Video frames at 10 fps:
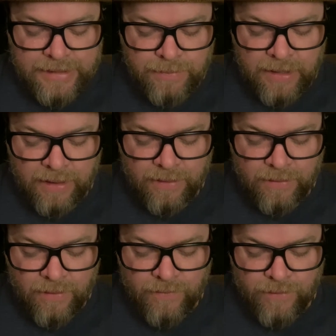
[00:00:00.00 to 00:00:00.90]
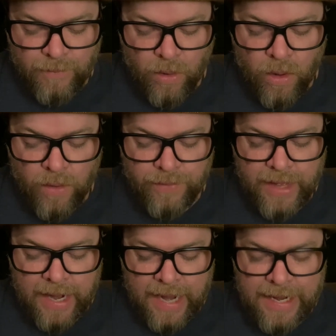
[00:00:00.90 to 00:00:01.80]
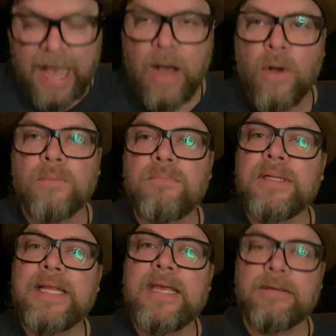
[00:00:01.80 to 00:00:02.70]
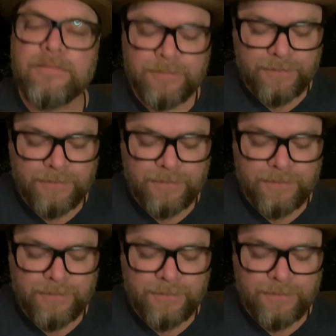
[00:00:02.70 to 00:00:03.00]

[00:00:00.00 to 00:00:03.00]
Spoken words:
me from all that I now believe.